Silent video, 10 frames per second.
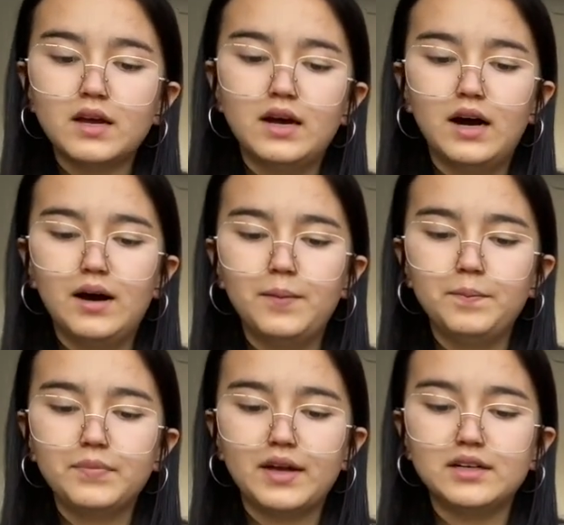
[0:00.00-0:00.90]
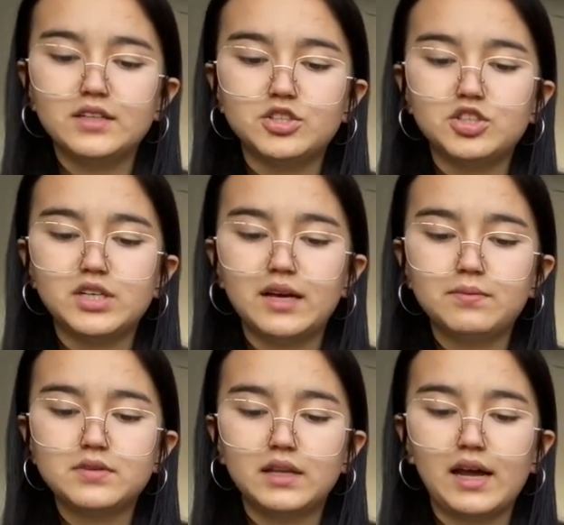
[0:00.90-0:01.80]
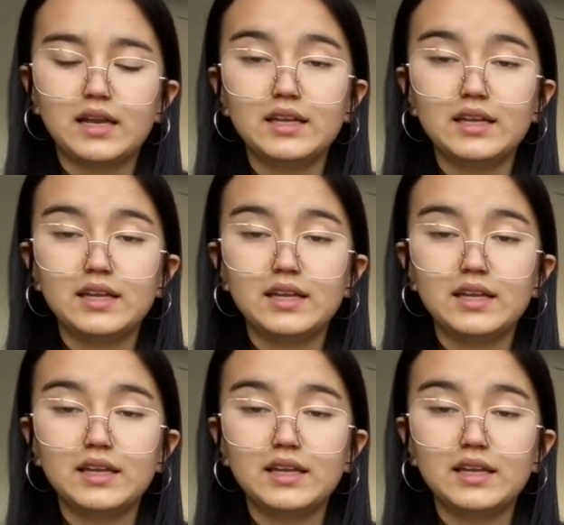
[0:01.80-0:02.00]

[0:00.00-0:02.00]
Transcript: and is shaped like a